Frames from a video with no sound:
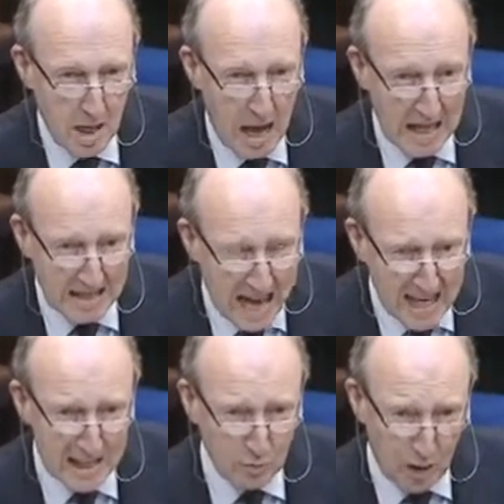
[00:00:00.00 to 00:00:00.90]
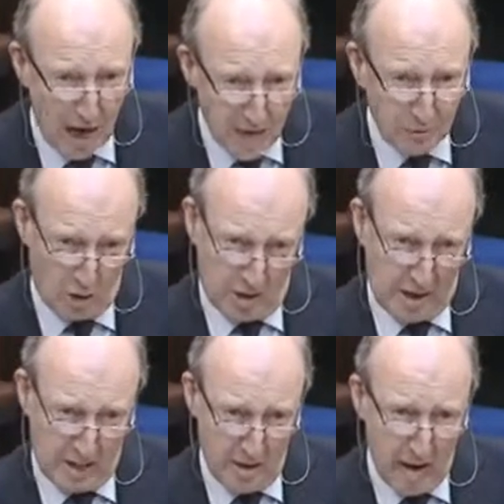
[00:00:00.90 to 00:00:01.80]
And that is what I've got to
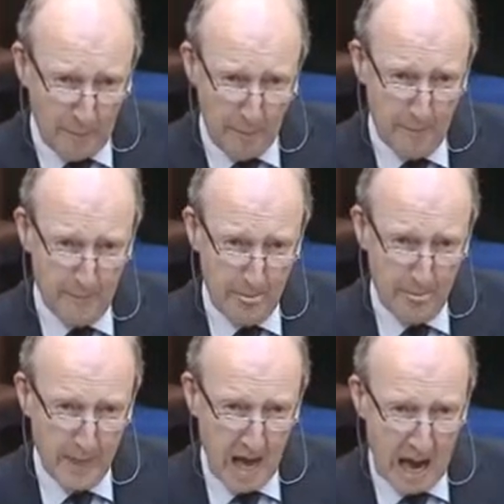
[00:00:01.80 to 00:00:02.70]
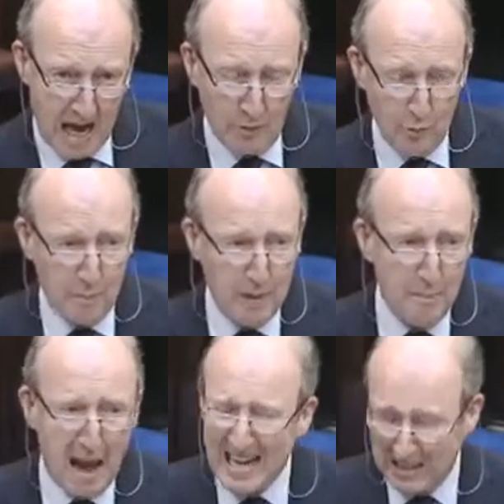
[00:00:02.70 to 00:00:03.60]
clear up. And it would be
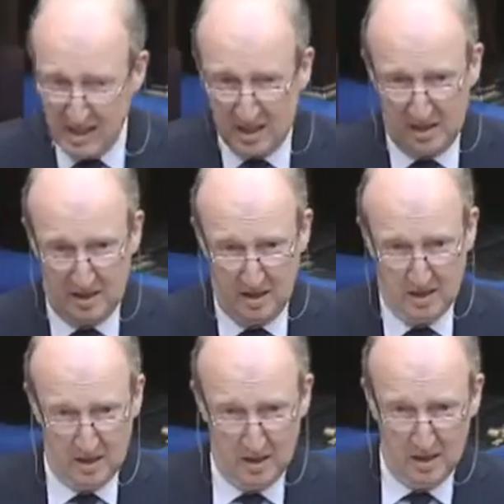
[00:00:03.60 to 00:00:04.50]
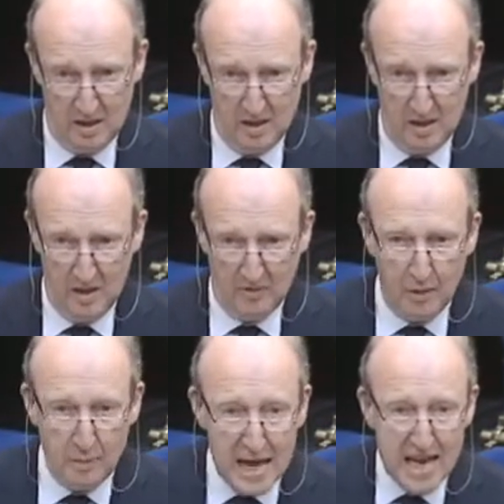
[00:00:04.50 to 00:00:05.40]
madness
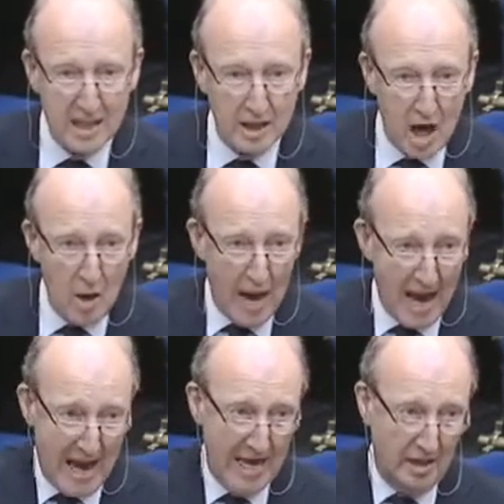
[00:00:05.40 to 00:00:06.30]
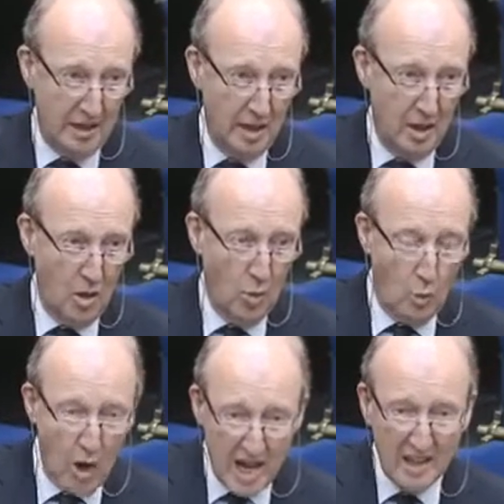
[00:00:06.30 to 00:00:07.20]
for me to go ahead
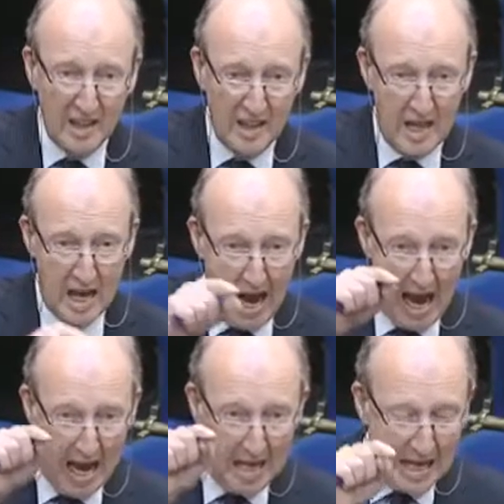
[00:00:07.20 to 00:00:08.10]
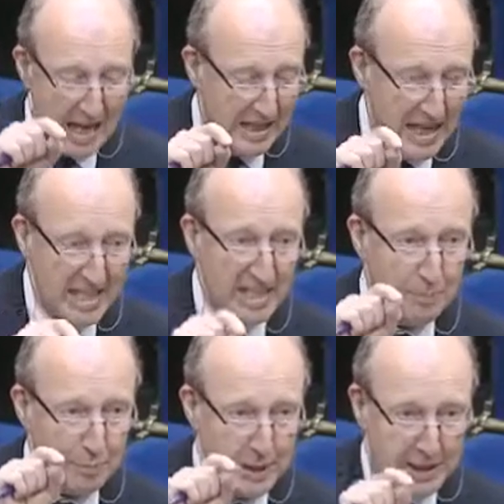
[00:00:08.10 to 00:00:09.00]
with
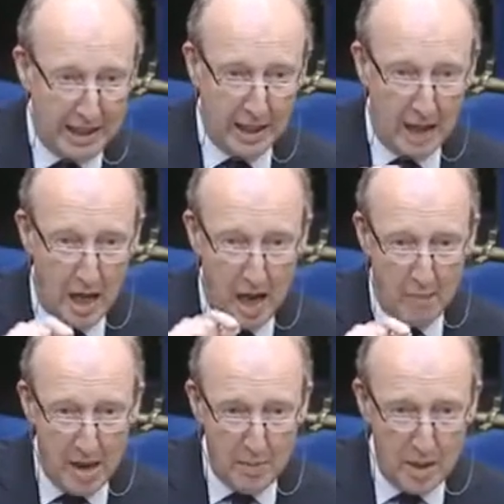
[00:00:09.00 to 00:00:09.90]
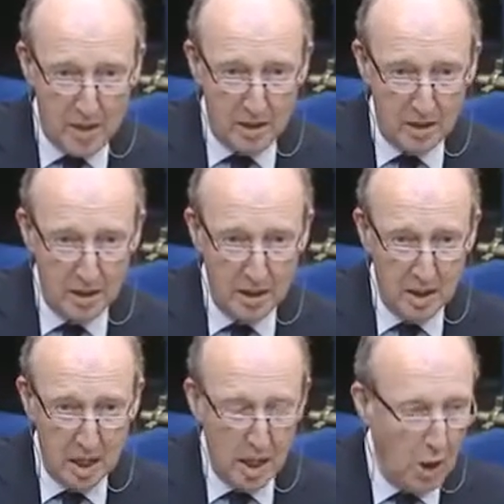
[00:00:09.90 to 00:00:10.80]
this particular amendment.
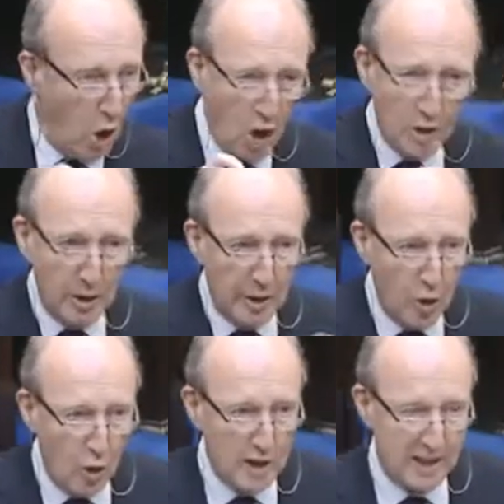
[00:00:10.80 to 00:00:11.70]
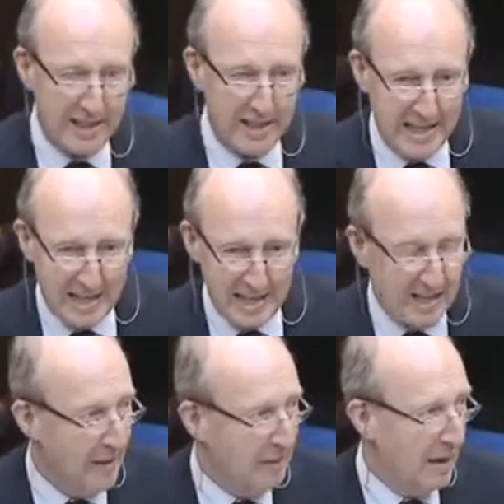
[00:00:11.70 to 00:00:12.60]
Laudable and all
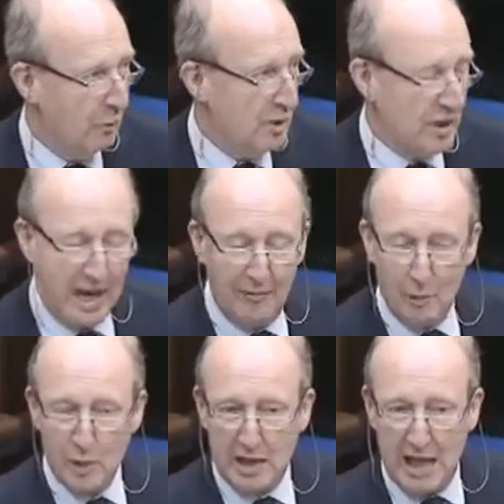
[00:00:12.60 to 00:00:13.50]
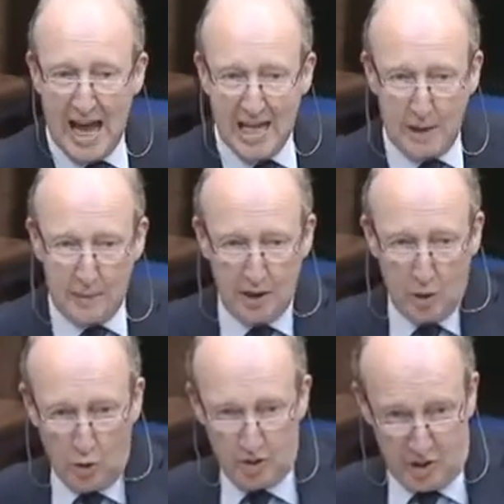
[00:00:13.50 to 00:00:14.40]
it was to land up in the
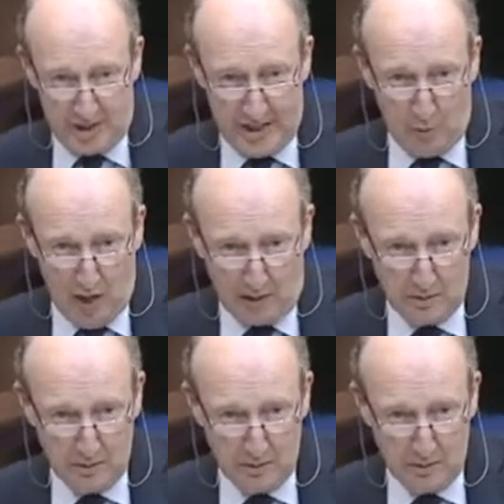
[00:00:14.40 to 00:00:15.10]
courts on day one.